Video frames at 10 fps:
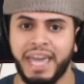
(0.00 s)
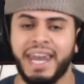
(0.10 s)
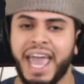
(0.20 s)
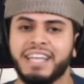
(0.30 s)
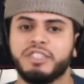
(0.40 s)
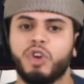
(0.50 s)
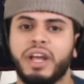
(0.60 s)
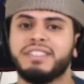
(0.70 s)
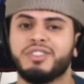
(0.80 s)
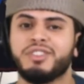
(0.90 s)
And
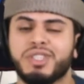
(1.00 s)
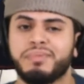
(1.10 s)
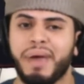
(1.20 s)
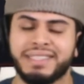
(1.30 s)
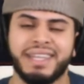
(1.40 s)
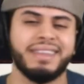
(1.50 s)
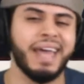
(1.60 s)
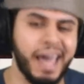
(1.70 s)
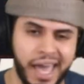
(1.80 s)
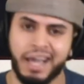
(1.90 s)
Andrade disrespected
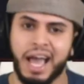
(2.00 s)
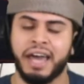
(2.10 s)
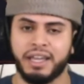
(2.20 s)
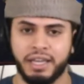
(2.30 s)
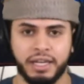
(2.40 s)
the heck out